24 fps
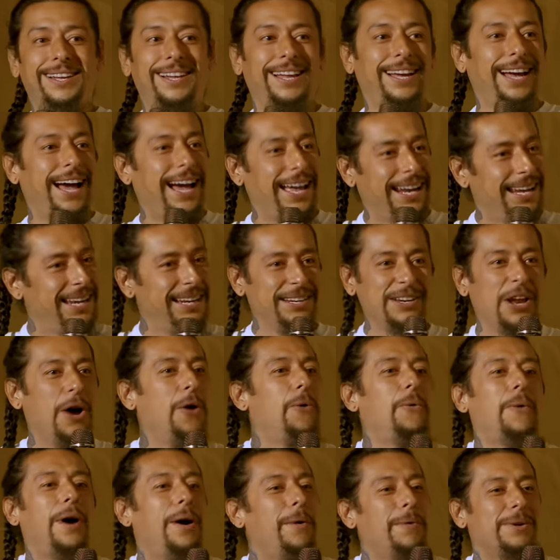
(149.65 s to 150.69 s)
Like, I didn't
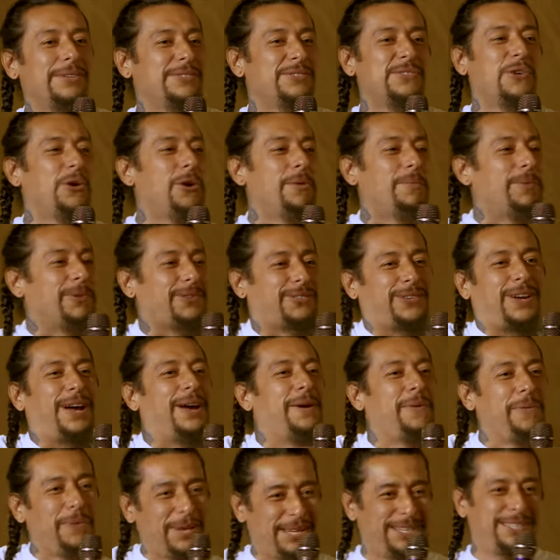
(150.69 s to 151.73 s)
know what was normal till
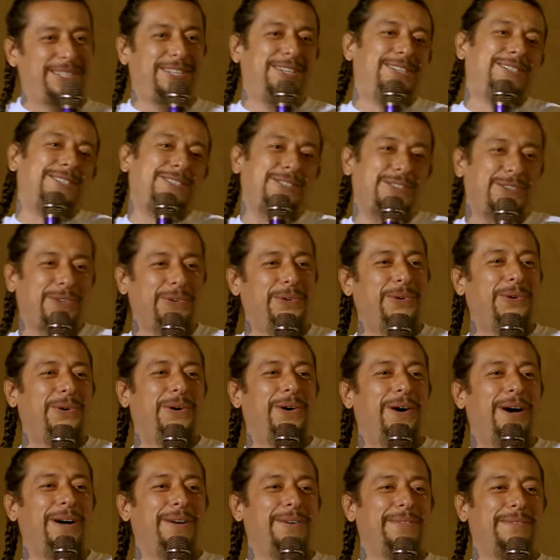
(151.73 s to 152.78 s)
I went to
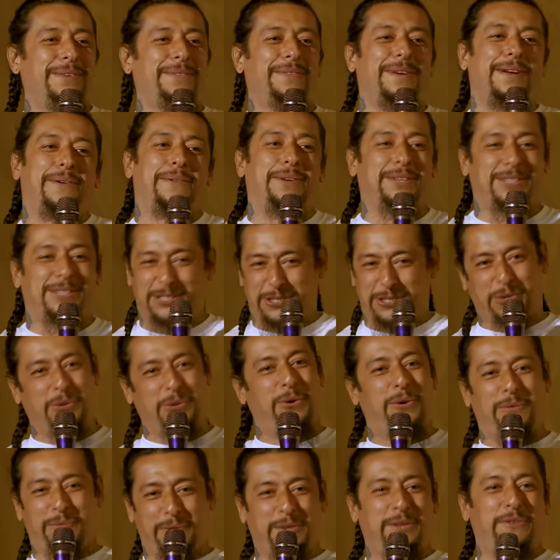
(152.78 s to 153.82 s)
school. I remember I went to
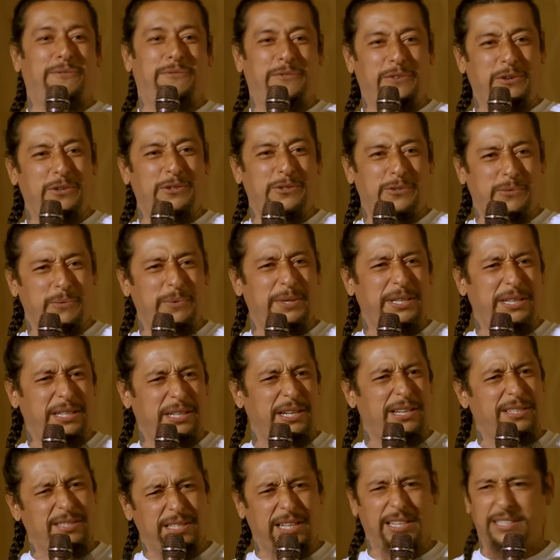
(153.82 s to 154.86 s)
school for the first week,
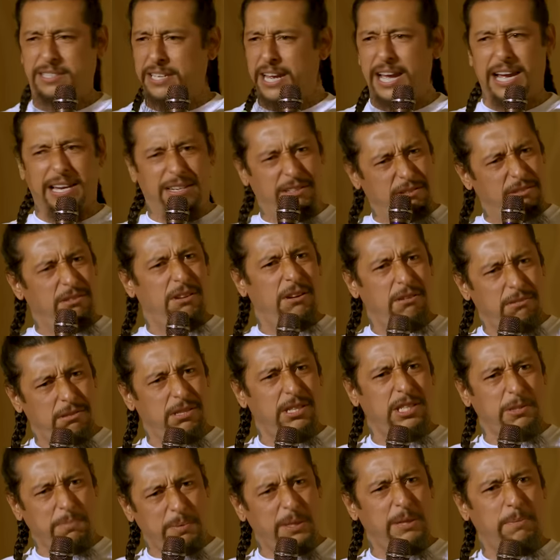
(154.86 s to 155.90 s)
and I was like, Dad, you know
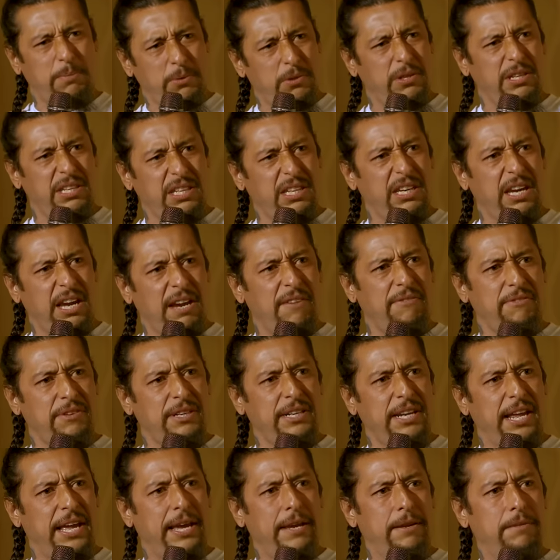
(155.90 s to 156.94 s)
these people eat every
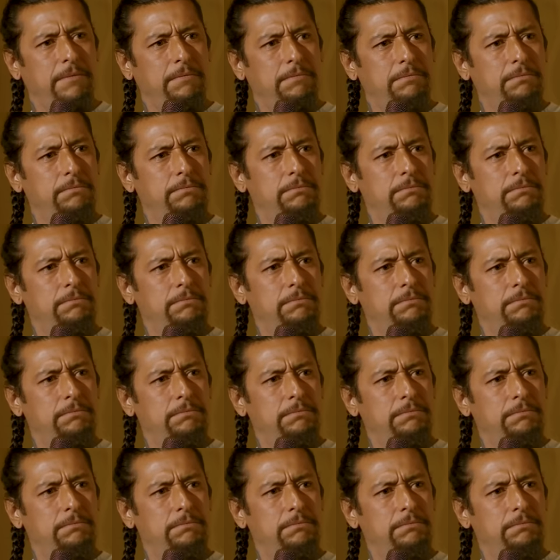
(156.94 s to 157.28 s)
day?